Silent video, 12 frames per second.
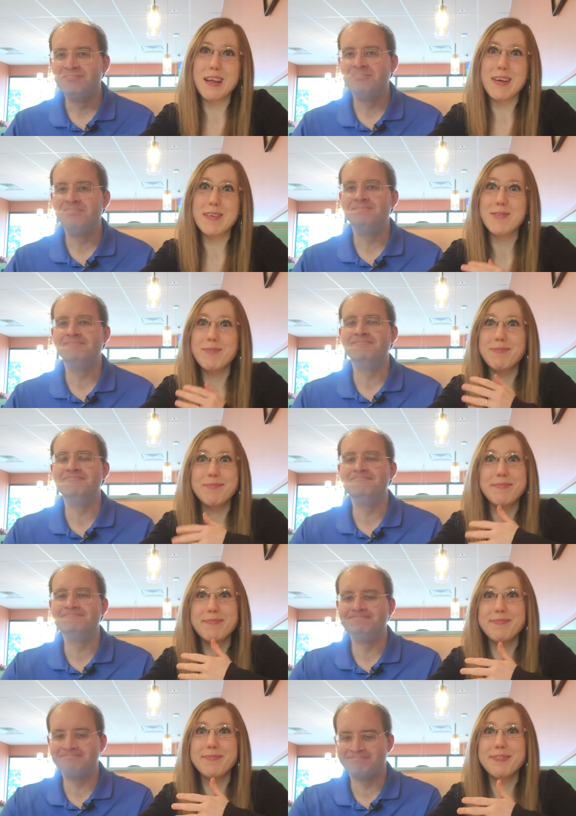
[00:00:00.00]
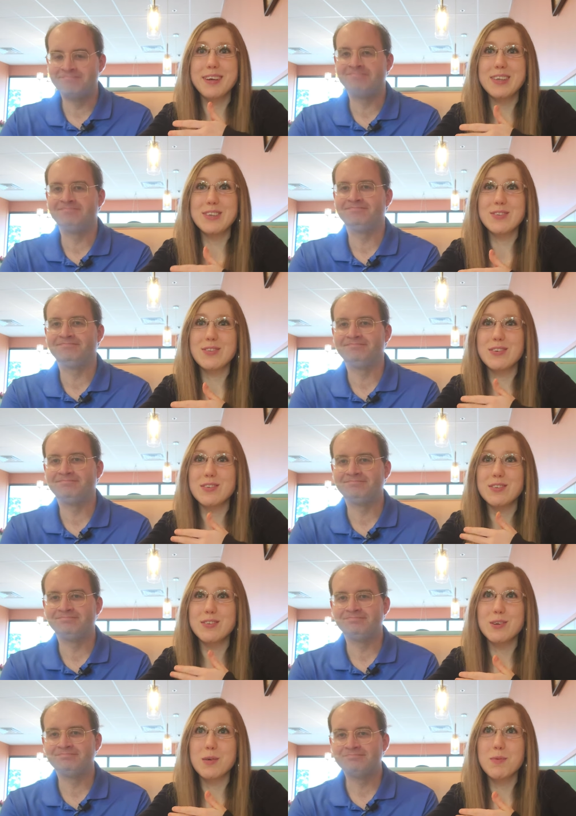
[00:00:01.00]
Speaker 1: Like I just got
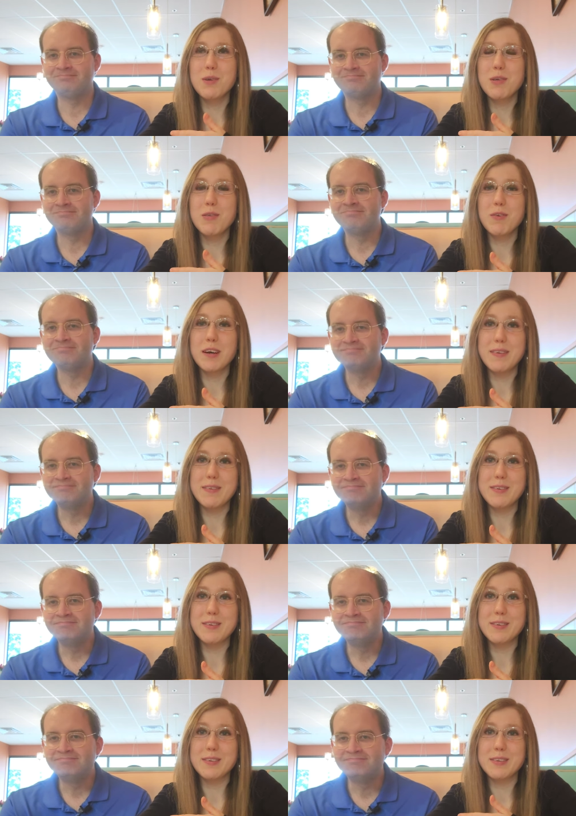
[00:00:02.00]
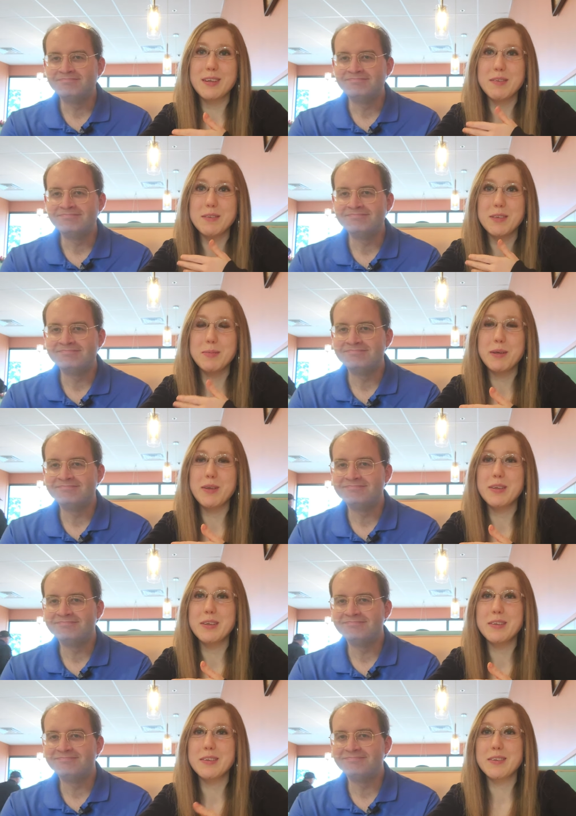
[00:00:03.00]
so many flavors of
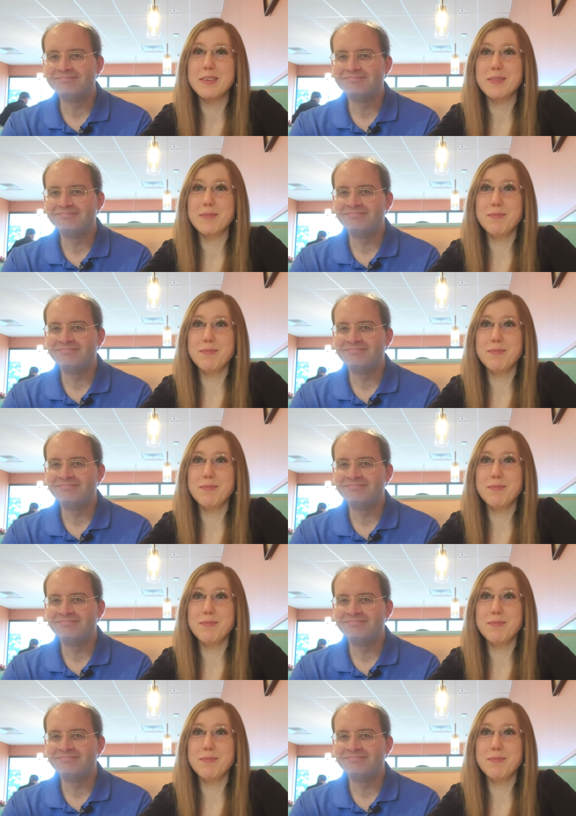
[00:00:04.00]
experience,